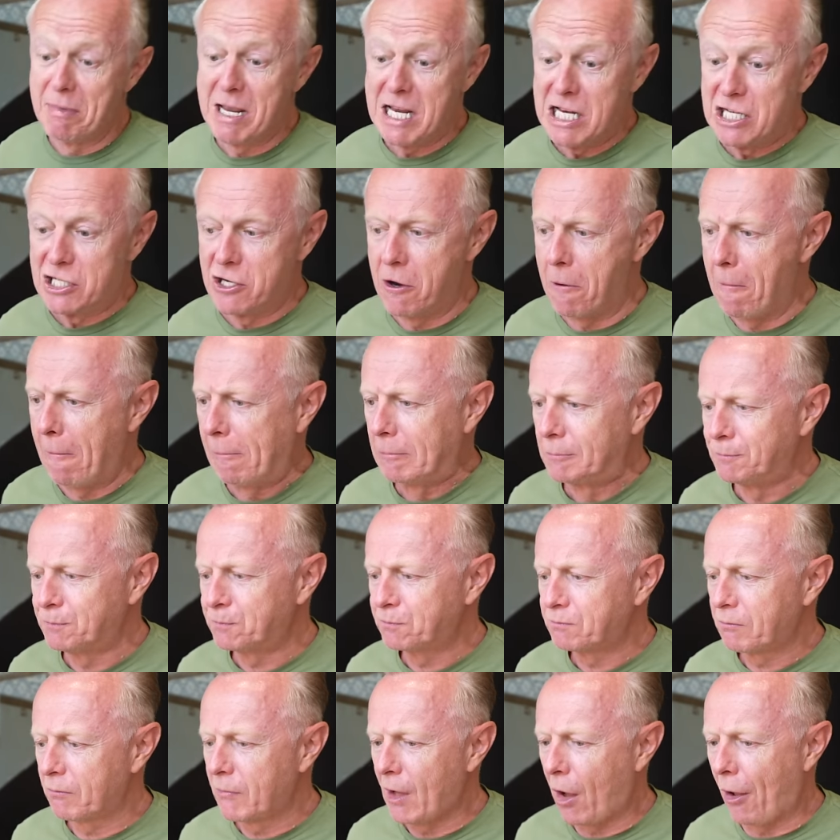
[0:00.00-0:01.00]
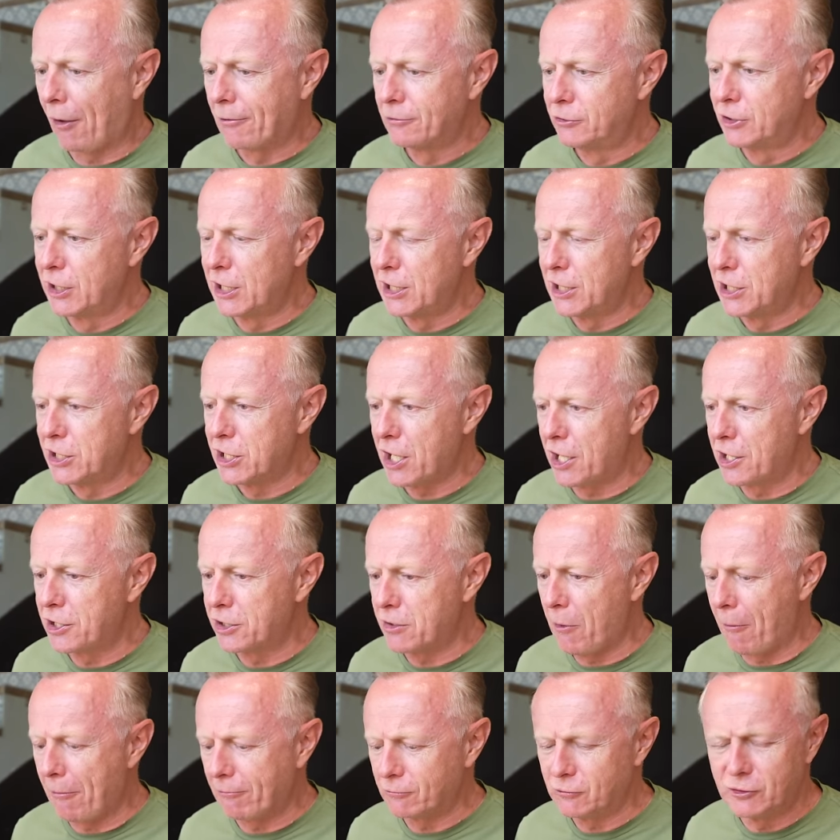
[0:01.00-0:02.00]
meat. Mm. Yeah. Really, ta
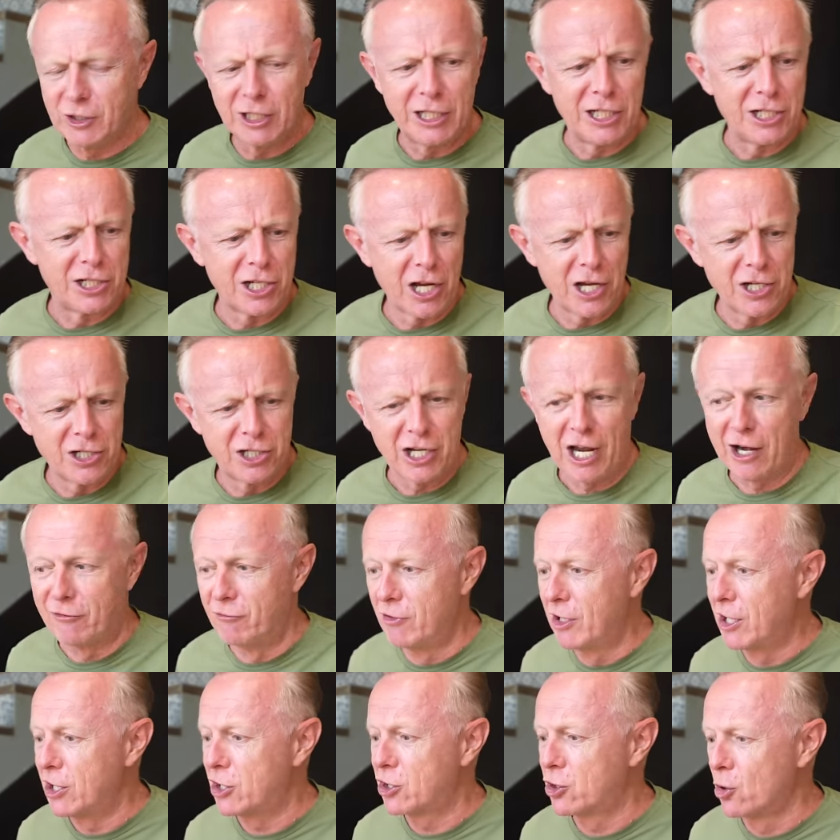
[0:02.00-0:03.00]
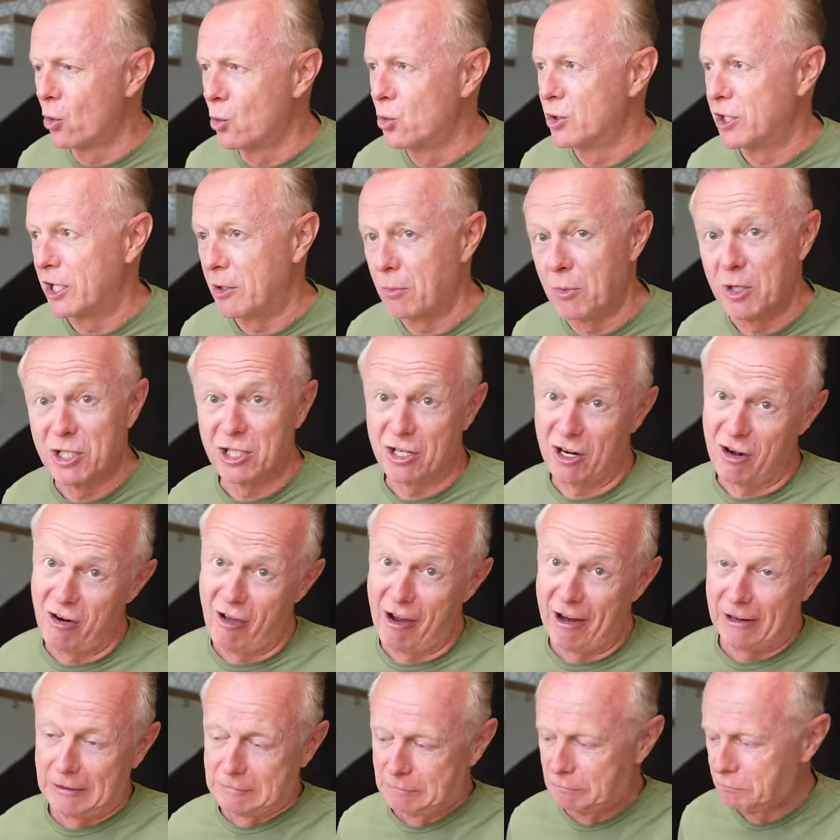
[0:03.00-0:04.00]
really tasty and really salty, which mm. I
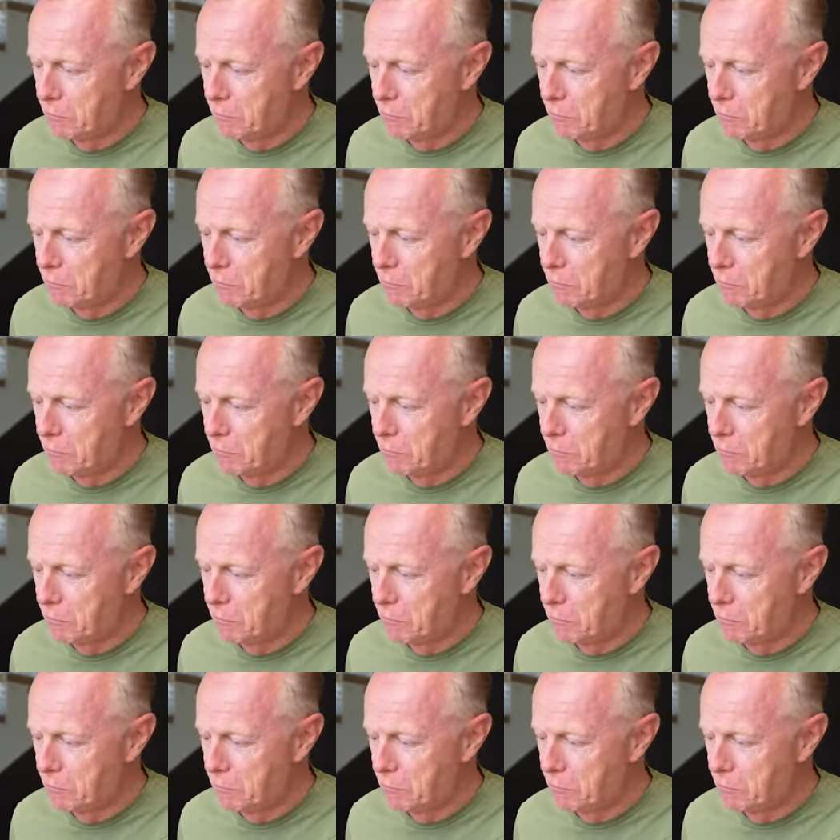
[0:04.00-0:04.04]
like.